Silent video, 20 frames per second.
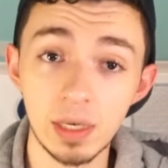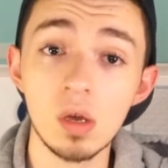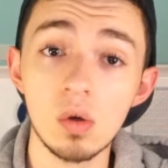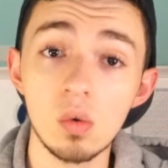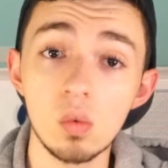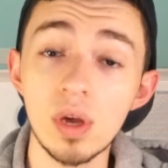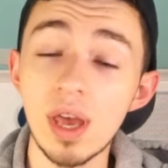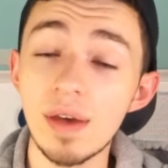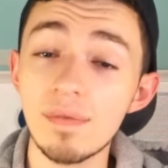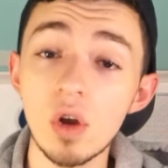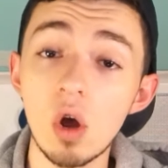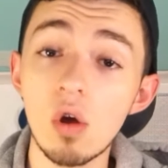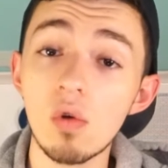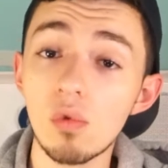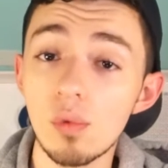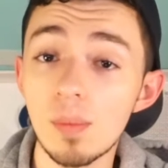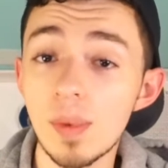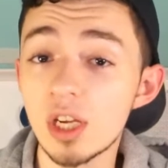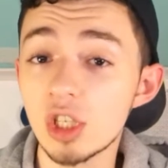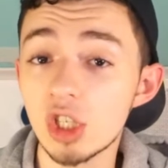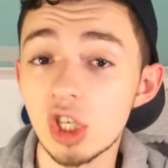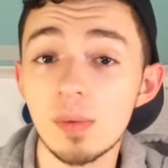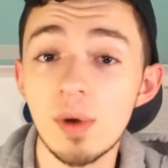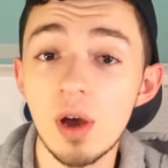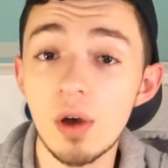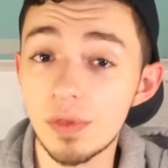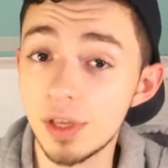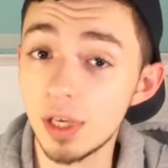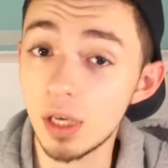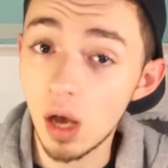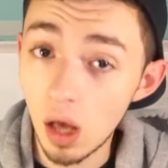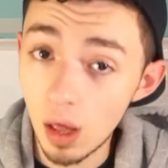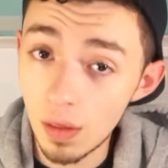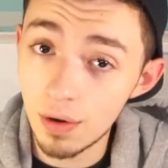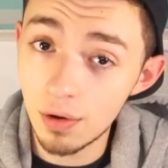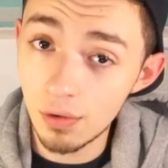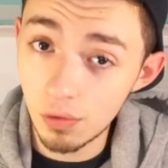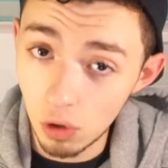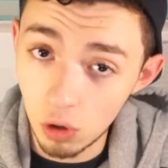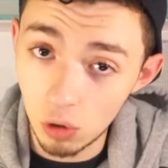We have no information about the other
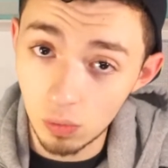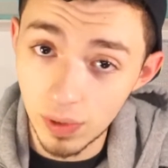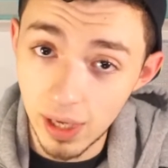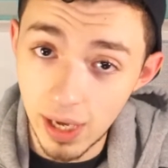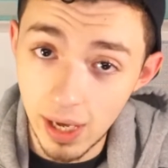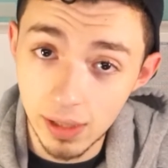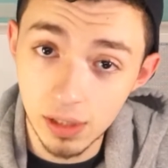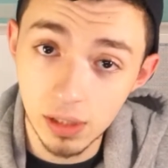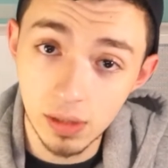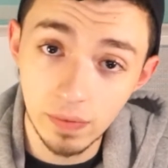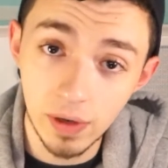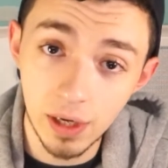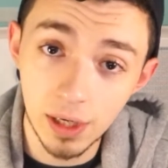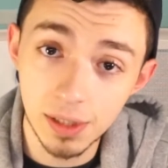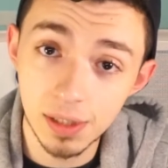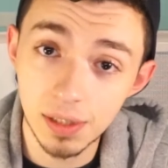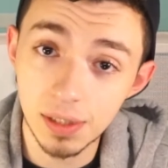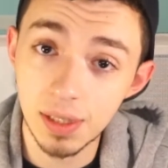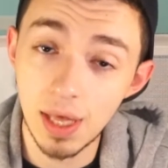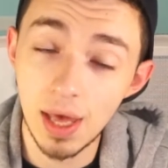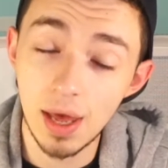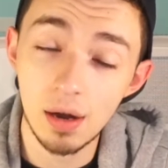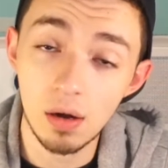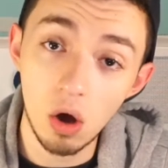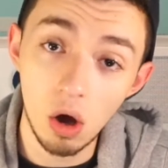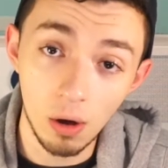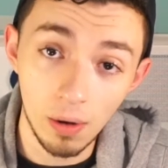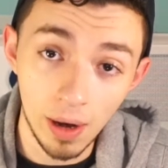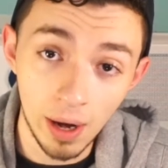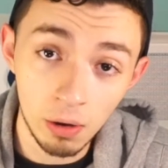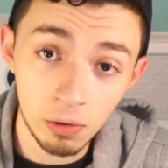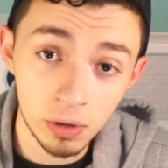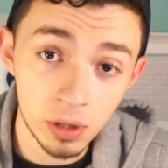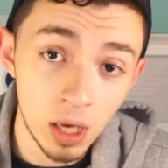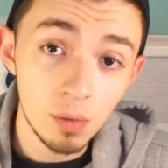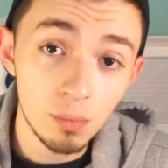Chromecast devices that are out,